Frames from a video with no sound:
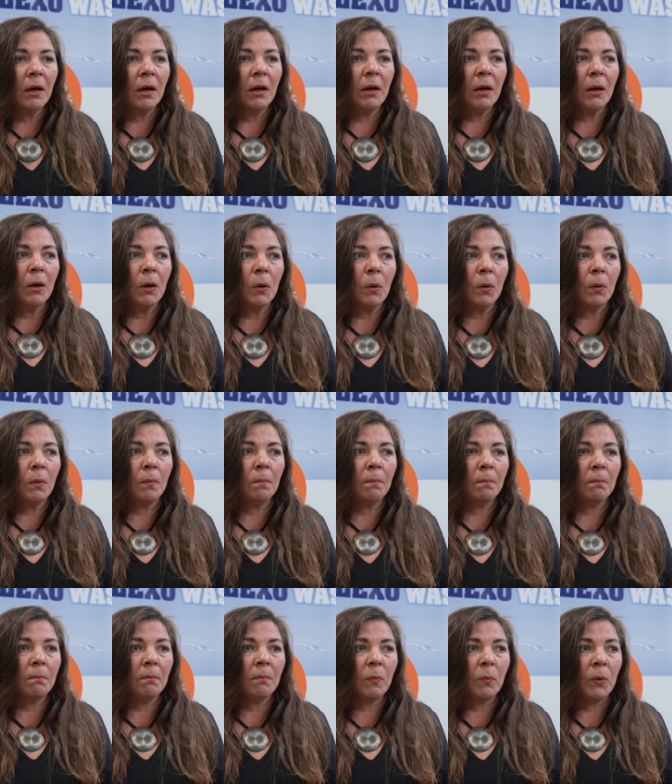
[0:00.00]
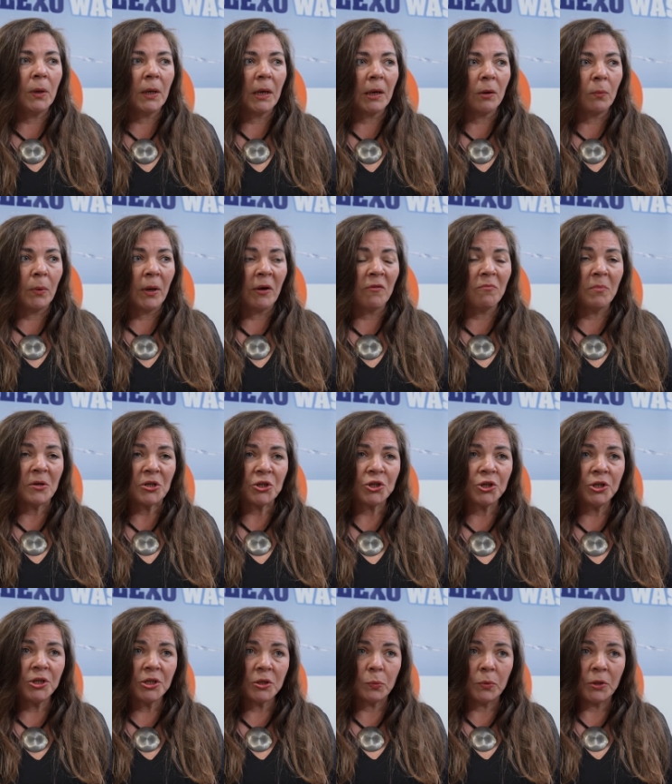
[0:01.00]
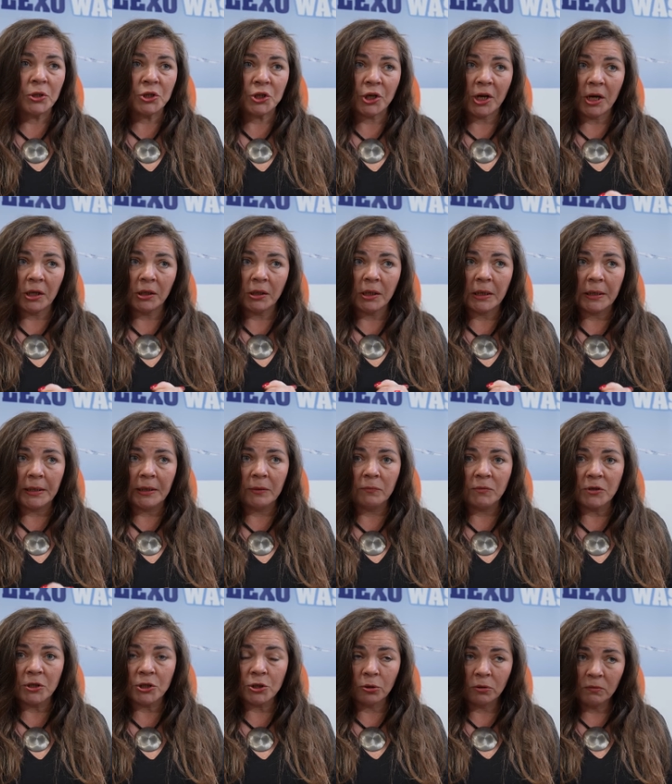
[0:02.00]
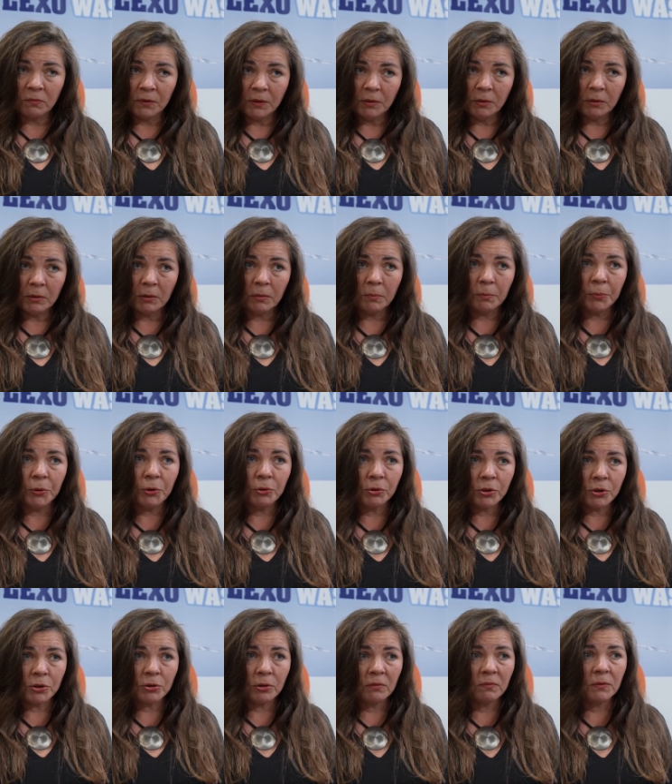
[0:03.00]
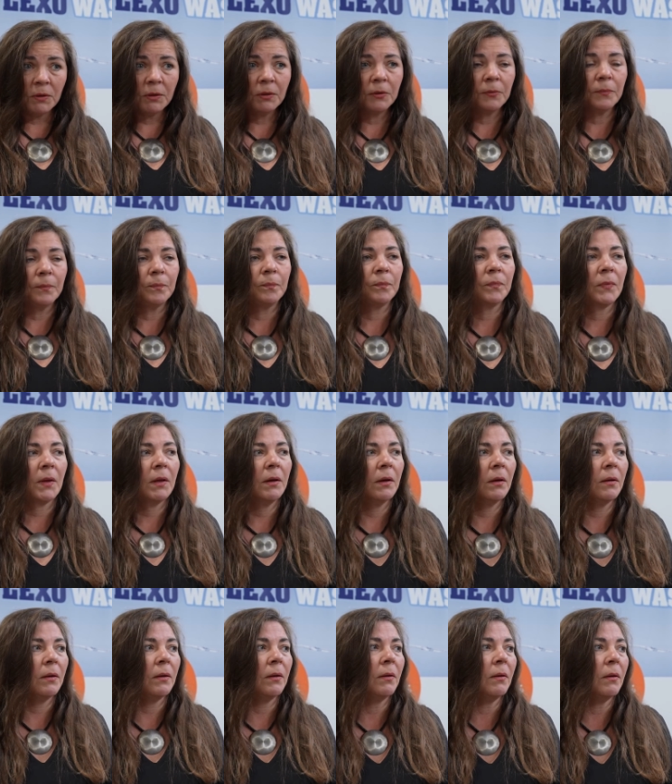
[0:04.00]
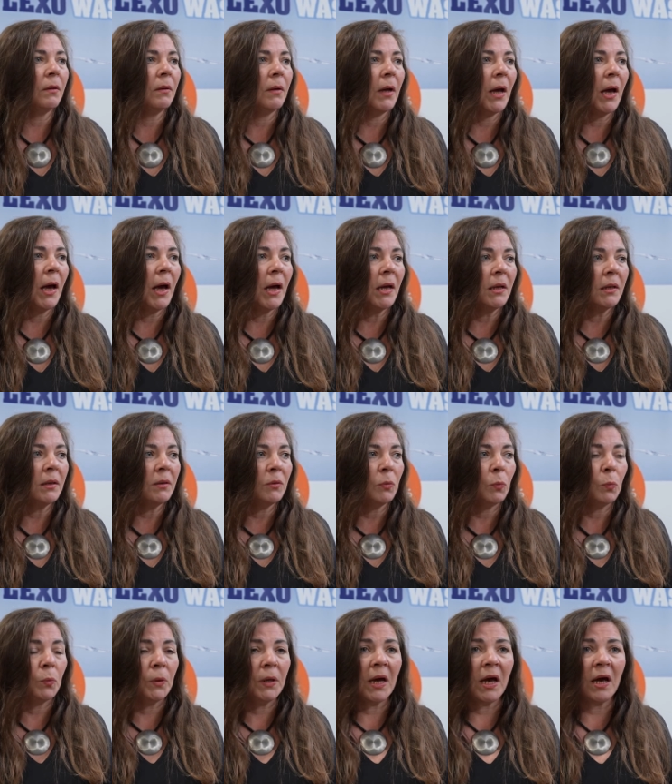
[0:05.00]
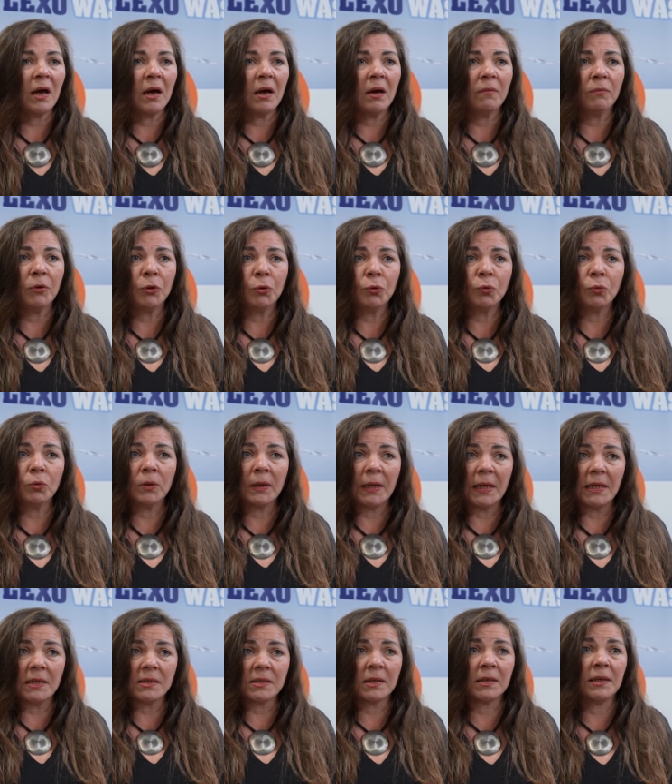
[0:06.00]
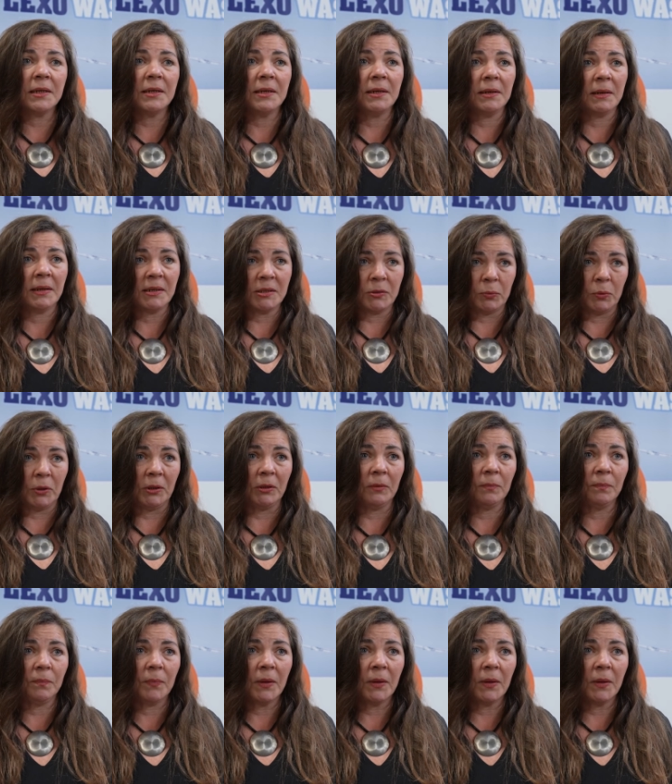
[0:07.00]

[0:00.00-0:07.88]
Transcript: Um, we, we have machines which can clean with solvent, pure solvent, uh, and we, have, we do laser cleaning as well.